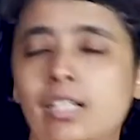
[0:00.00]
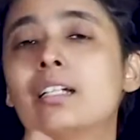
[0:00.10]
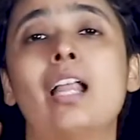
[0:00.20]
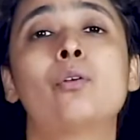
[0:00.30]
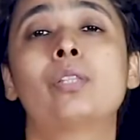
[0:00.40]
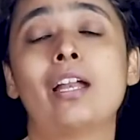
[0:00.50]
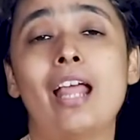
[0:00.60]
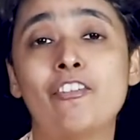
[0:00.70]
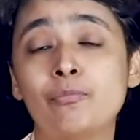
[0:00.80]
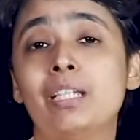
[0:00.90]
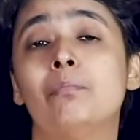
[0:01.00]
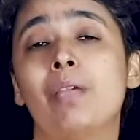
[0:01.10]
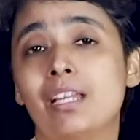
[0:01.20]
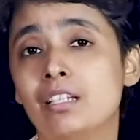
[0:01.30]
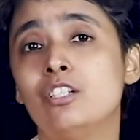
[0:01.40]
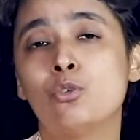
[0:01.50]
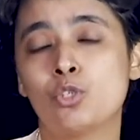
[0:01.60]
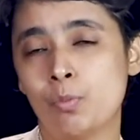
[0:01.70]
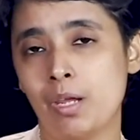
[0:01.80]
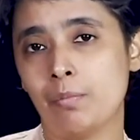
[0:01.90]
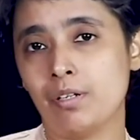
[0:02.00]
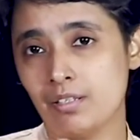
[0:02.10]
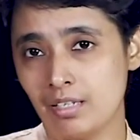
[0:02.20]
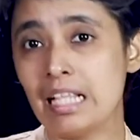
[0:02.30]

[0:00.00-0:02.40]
Now there have been many newspapers